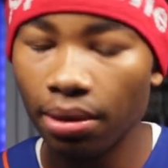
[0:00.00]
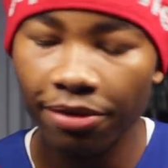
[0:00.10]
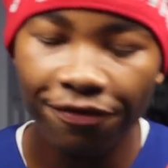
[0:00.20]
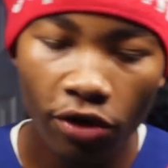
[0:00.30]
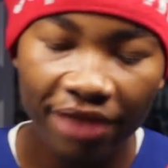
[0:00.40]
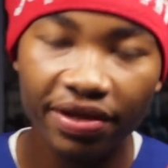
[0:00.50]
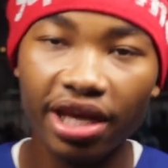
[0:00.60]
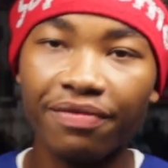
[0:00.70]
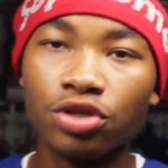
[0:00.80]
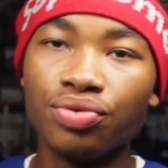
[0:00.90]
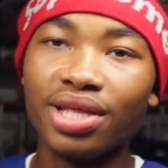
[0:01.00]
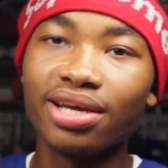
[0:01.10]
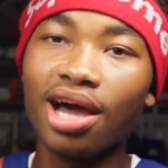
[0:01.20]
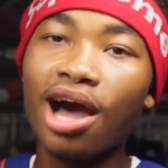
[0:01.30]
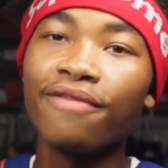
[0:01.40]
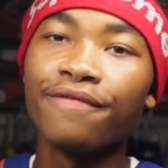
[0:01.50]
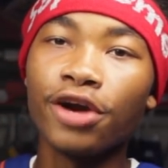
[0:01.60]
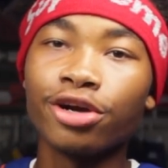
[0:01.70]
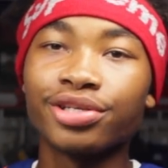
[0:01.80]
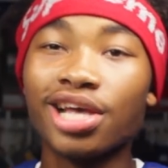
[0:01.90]
for number 4, I have to give it to the
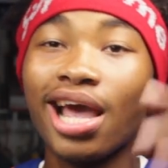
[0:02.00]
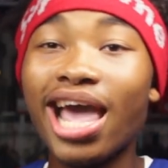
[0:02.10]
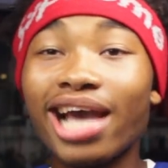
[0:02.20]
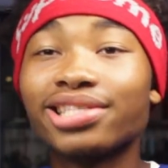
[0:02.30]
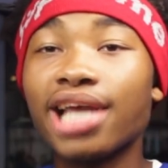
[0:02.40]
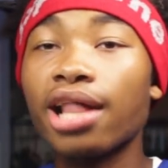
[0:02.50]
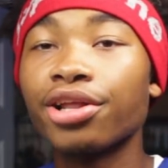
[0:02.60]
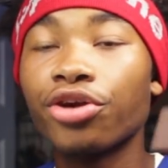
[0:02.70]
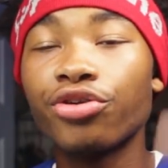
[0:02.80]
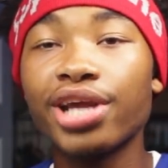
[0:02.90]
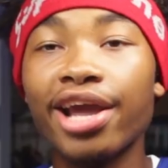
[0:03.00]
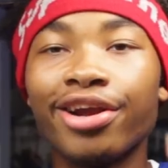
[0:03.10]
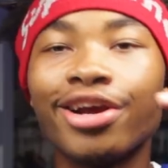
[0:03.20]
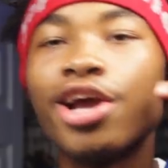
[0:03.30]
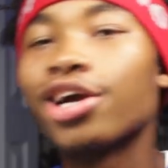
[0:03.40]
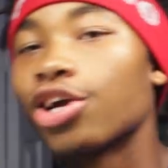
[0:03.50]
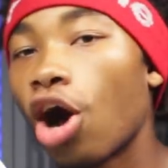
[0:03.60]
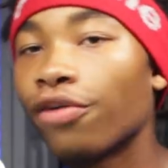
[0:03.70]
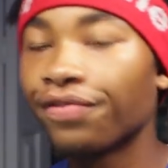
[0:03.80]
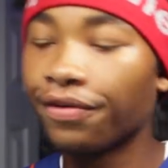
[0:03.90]
Converse X Tyler the Creator
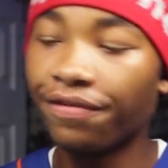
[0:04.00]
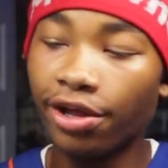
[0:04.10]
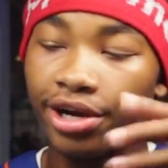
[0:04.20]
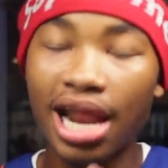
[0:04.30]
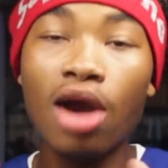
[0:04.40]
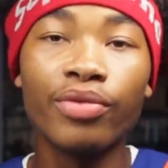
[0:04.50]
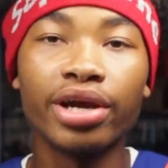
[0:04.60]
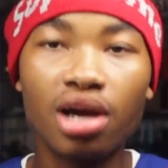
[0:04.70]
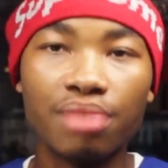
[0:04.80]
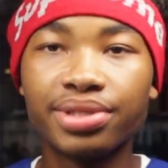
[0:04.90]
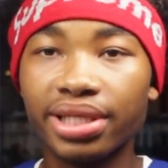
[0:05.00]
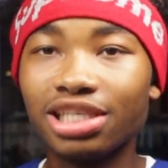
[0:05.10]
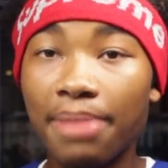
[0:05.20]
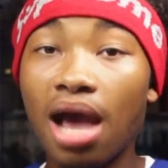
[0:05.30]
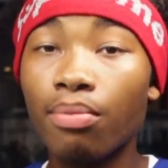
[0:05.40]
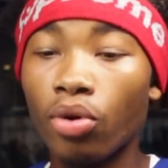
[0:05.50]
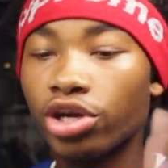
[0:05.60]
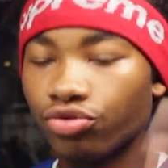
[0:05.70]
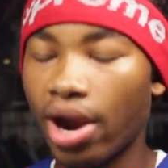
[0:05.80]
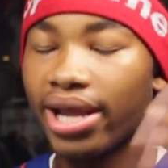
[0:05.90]
Golf LaFleur. Now when it comes to these bad
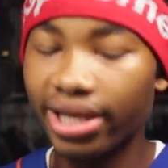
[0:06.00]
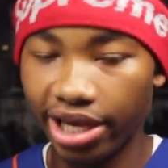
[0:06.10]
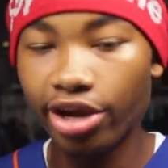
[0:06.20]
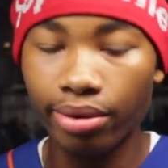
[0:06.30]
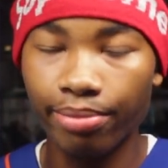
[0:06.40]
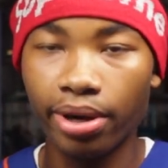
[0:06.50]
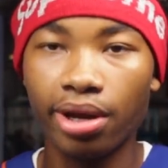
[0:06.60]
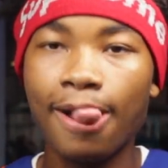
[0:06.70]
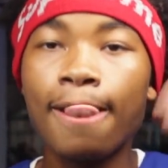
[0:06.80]
boys right here, bro.